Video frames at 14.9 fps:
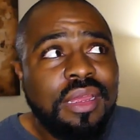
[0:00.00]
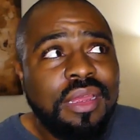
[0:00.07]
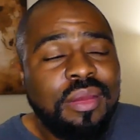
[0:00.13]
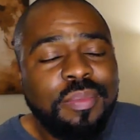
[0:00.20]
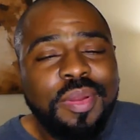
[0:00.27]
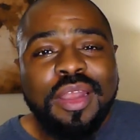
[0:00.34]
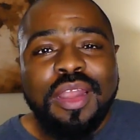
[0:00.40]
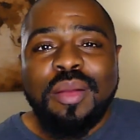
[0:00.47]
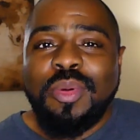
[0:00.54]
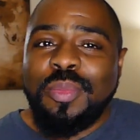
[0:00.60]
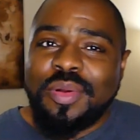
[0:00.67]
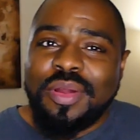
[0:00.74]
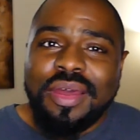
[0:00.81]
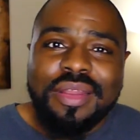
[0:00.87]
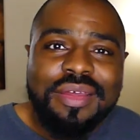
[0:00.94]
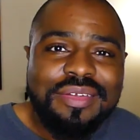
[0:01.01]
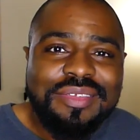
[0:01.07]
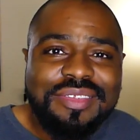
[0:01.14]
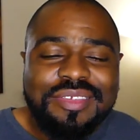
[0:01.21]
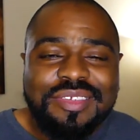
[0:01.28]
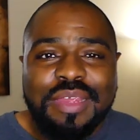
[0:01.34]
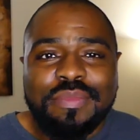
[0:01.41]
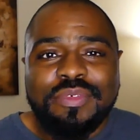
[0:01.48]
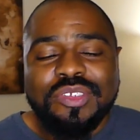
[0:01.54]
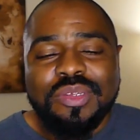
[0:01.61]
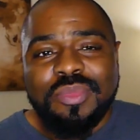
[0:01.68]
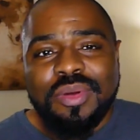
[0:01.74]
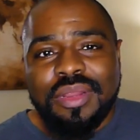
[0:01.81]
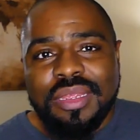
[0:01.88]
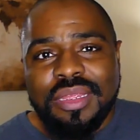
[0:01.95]
comparable products to save you
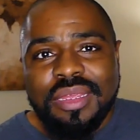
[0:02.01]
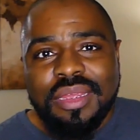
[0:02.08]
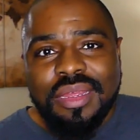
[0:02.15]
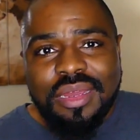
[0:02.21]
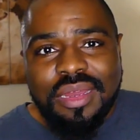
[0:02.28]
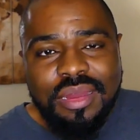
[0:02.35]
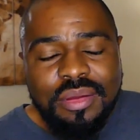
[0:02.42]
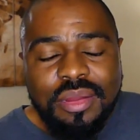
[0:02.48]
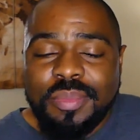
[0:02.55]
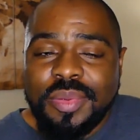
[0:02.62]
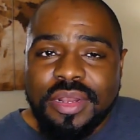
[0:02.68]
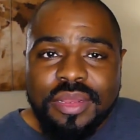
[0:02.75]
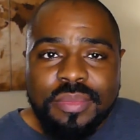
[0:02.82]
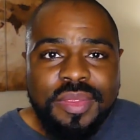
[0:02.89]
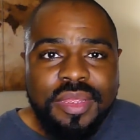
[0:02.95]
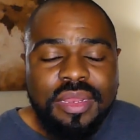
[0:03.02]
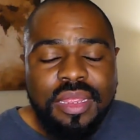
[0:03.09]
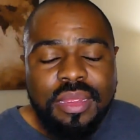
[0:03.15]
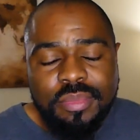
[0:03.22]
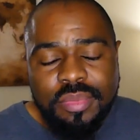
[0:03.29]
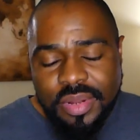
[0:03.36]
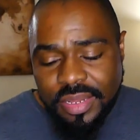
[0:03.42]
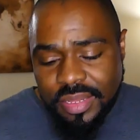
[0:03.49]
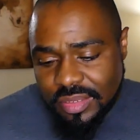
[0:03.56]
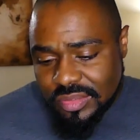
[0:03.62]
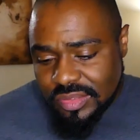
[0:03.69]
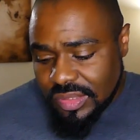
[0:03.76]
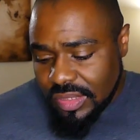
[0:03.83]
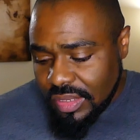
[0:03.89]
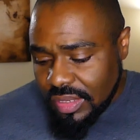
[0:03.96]
some money uh, compared to big name
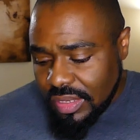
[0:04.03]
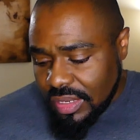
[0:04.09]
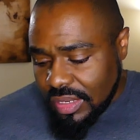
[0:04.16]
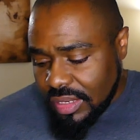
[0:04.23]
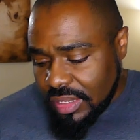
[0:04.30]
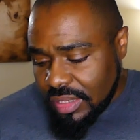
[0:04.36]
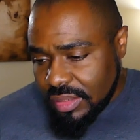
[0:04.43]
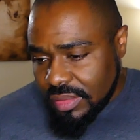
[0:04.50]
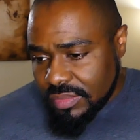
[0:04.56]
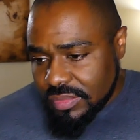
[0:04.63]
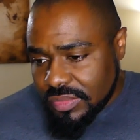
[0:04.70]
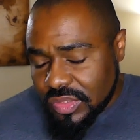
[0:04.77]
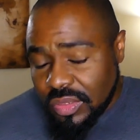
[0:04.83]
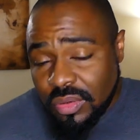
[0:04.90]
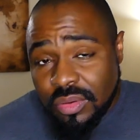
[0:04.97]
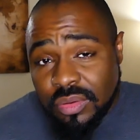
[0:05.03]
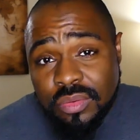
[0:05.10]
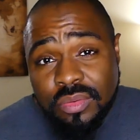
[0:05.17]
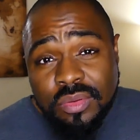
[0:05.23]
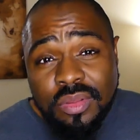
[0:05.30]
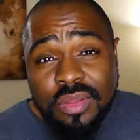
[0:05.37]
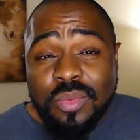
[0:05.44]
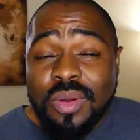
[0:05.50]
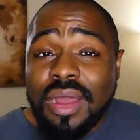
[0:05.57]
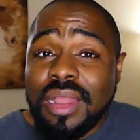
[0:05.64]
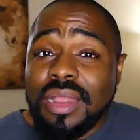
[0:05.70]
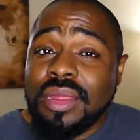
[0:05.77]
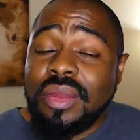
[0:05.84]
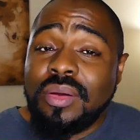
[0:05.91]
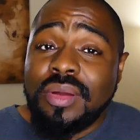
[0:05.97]
brands. Um, so a little
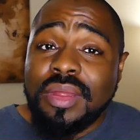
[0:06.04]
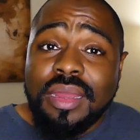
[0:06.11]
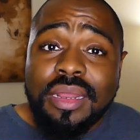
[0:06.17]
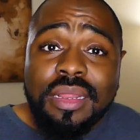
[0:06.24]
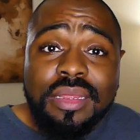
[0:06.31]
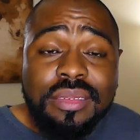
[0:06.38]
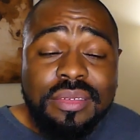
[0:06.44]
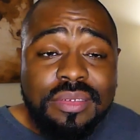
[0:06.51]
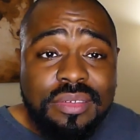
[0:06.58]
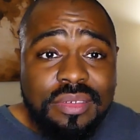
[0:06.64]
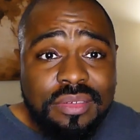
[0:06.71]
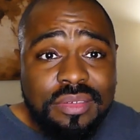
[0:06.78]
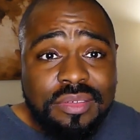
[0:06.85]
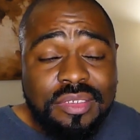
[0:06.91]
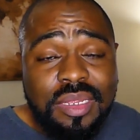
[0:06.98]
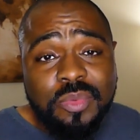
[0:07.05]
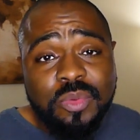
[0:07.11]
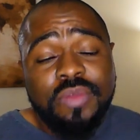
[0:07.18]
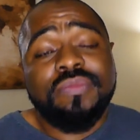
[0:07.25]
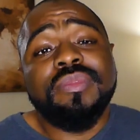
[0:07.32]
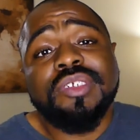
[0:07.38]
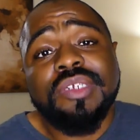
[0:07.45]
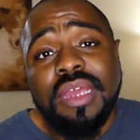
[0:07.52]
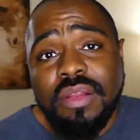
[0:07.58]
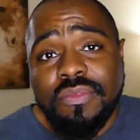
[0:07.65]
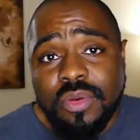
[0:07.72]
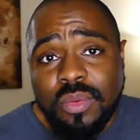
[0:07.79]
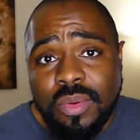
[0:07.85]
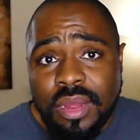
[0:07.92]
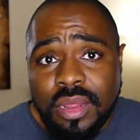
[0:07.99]
while ago, I kind of stepped away from the channel
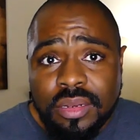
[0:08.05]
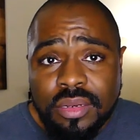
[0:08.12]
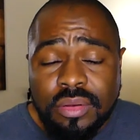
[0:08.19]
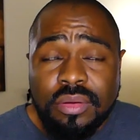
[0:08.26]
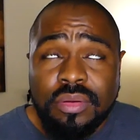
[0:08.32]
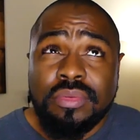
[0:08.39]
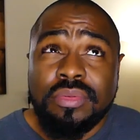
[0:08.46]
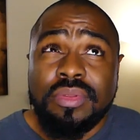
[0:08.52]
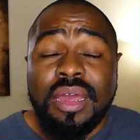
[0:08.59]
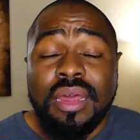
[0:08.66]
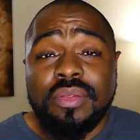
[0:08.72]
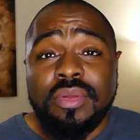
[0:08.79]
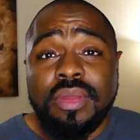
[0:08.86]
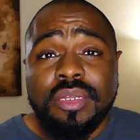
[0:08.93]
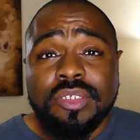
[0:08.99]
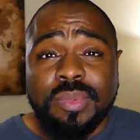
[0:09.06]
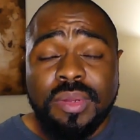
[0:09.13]
for a while. And I know a lot of you guys are